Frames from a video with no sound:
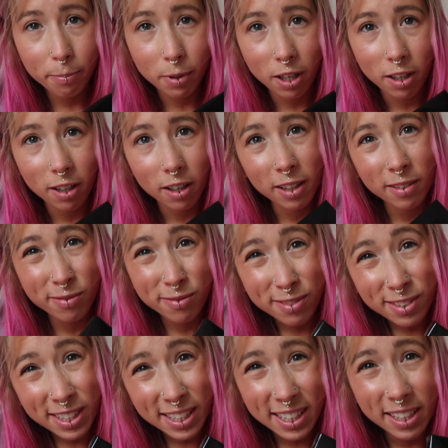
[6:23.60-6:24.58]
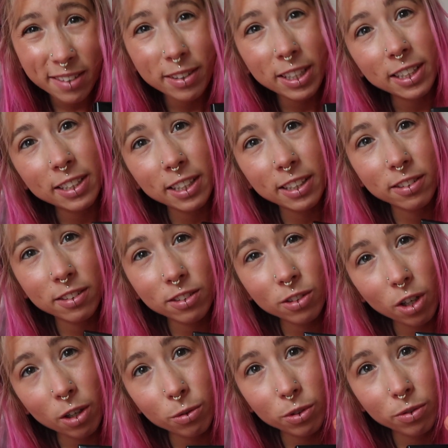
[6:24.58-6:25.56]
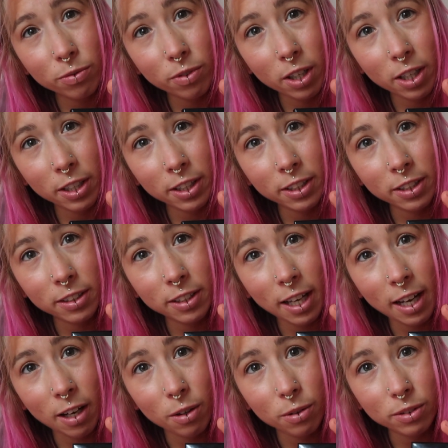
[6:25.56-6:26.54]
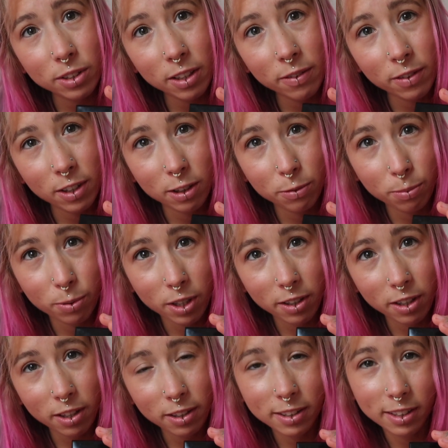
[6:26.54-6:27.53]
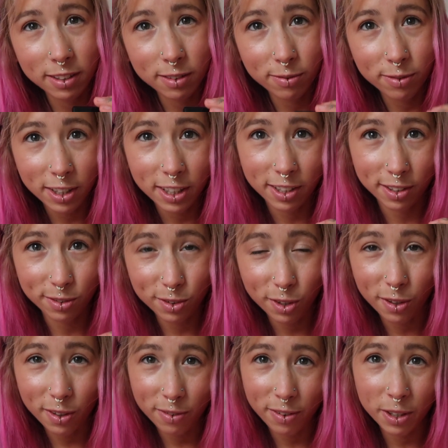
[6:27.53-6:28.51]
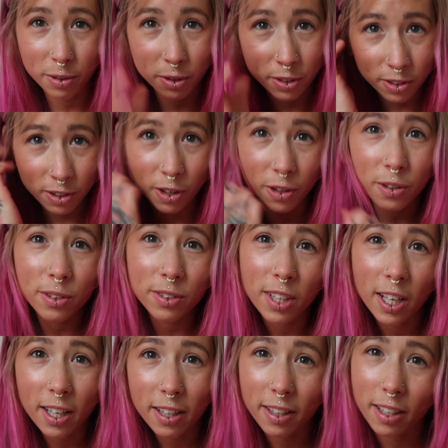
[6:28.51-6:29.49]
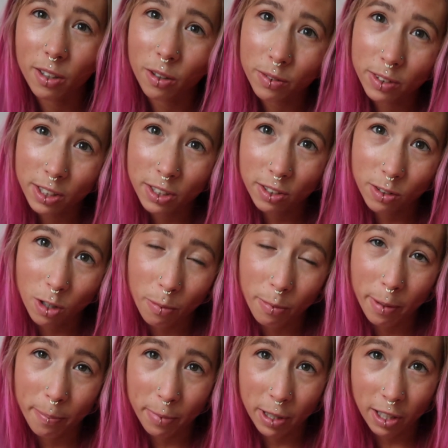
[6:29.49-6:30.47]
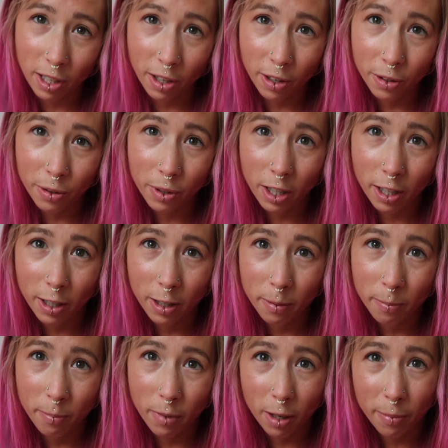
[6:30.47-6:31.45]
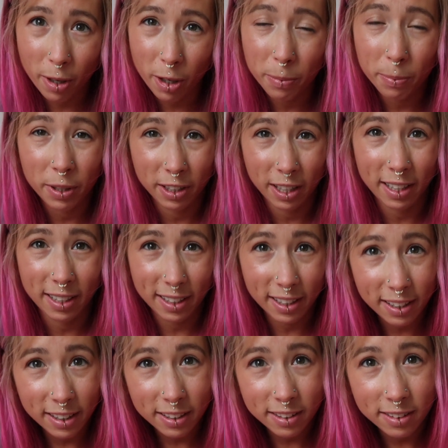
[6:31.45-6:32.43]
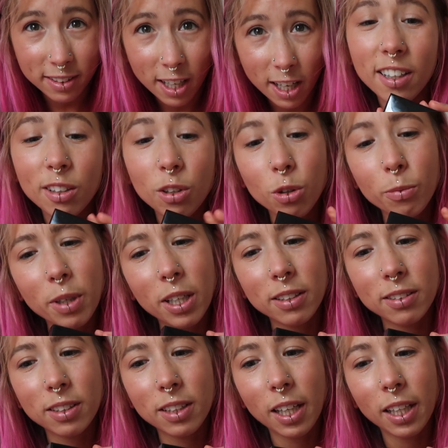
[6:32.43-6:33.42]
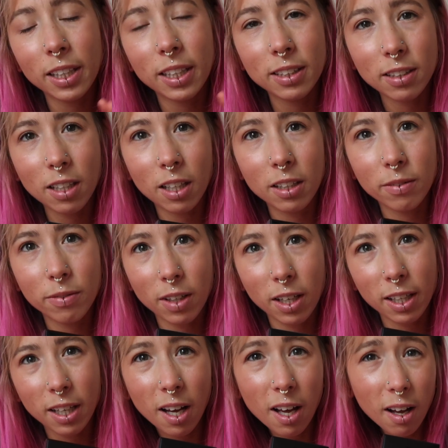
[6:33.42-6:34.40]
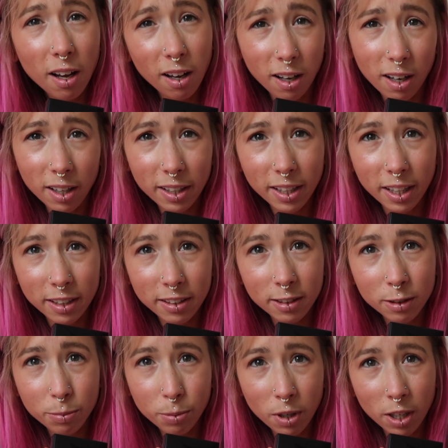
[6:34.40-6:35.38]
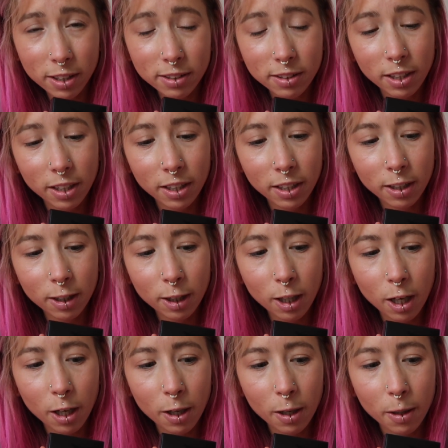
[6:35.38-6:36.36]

but I really did struggle to find out if this product is vegan. So if anyone knows, then obviously just comment below. I'm hoping that it is. Laura Mercier is kind of like high-end pricing.